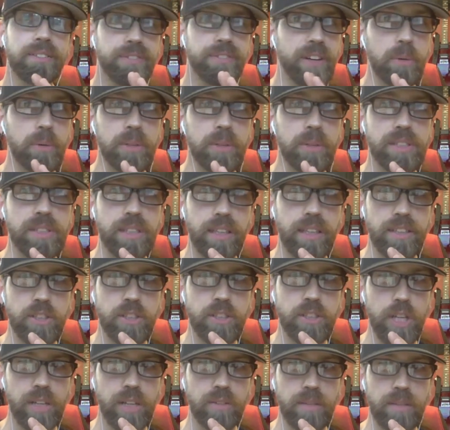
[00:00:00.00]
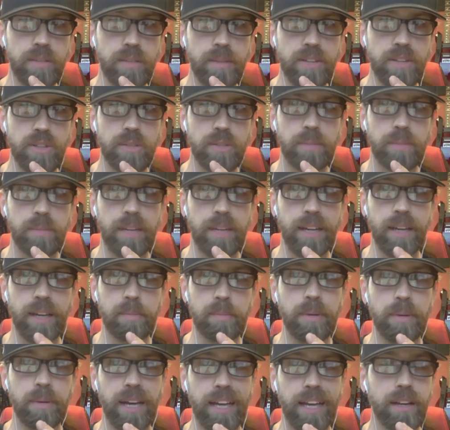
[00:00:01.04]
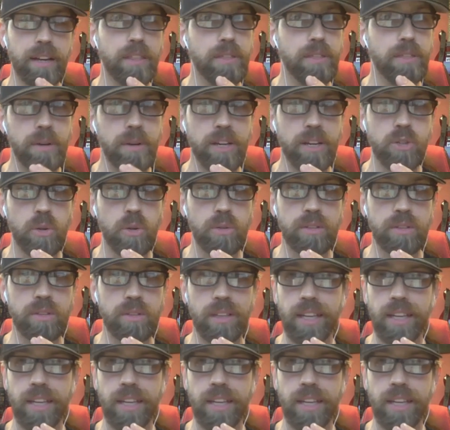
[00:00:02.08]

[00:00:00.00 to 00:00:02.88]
frequency is generally measured by by threshold,